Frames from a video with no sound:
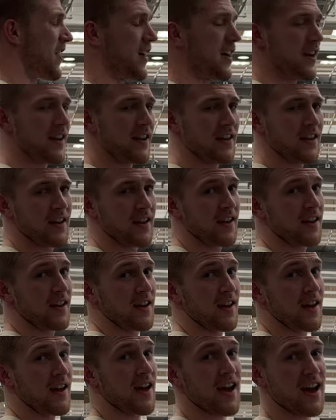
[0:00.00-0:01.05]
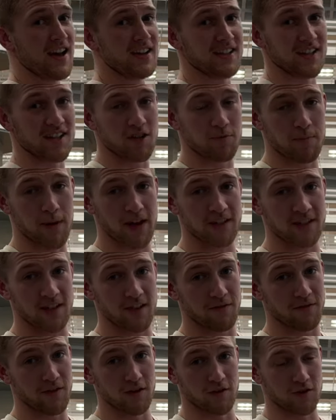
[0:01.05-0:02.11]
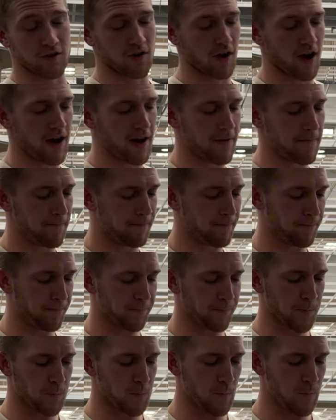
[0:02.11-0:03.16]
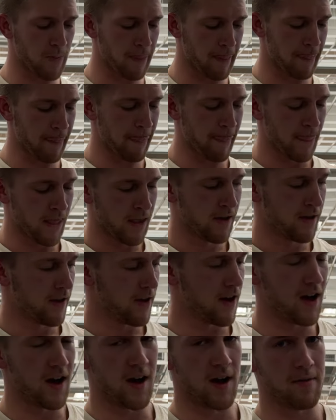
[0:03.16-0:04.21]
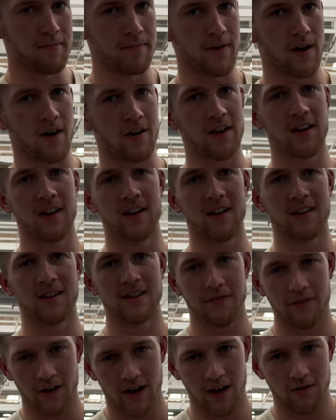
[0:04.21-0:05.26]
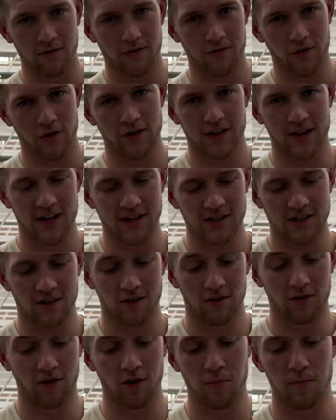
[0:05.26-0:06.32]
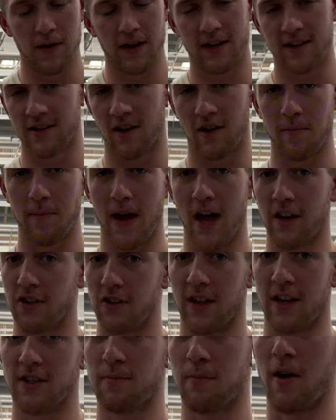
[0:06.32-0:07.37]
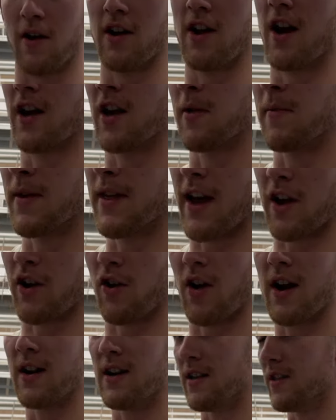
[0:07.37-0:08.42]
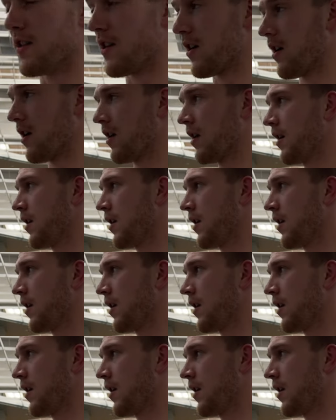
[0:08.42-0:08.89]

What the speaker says: All right. As expected, feels great. I'll get a different angle for you guys here in a little bit, because I'd imagine that's probably not going to be that great either.